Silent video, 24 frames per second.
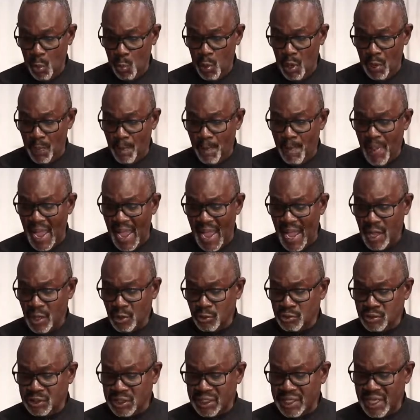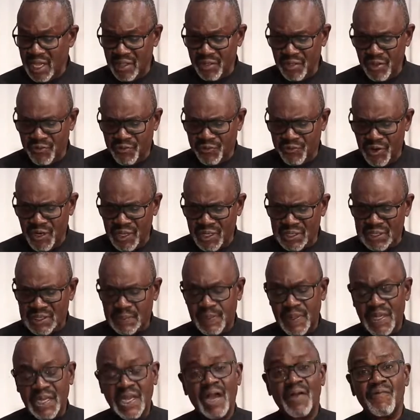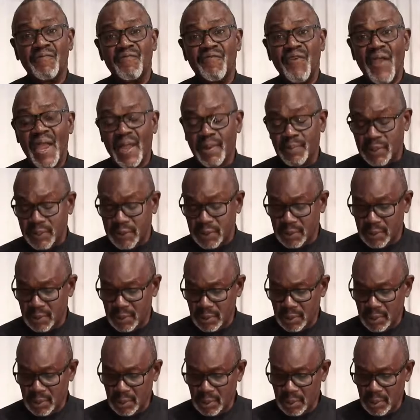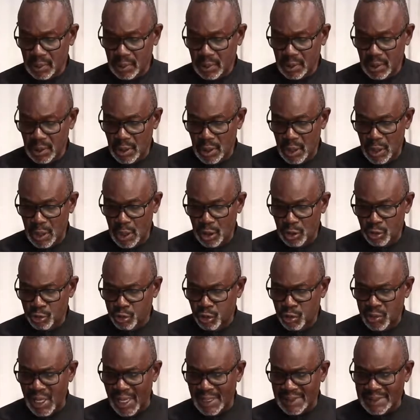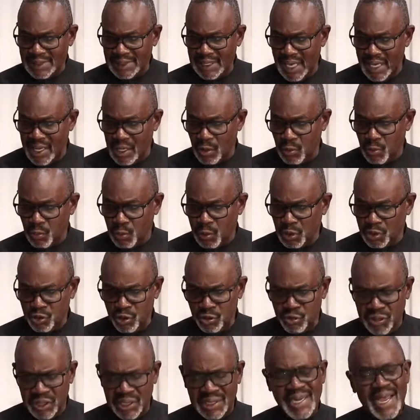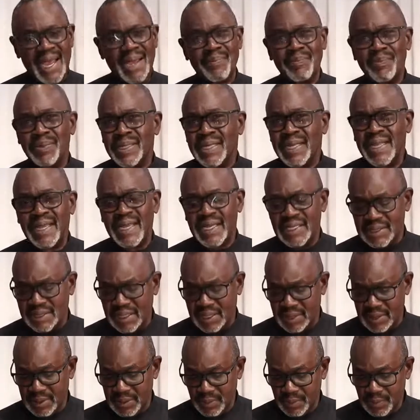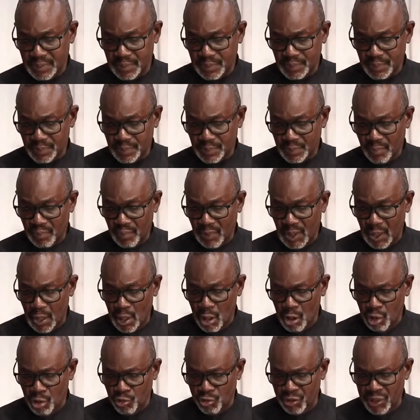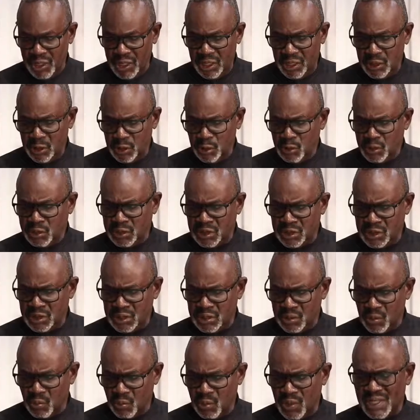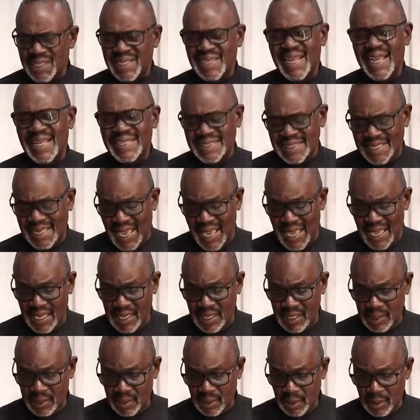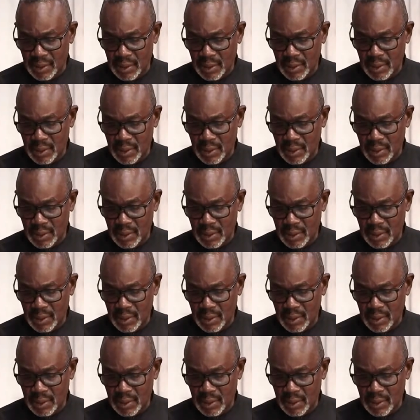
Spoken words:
When bound together, friends become family. Do not take what you did not plant. Greed loses what it has gained.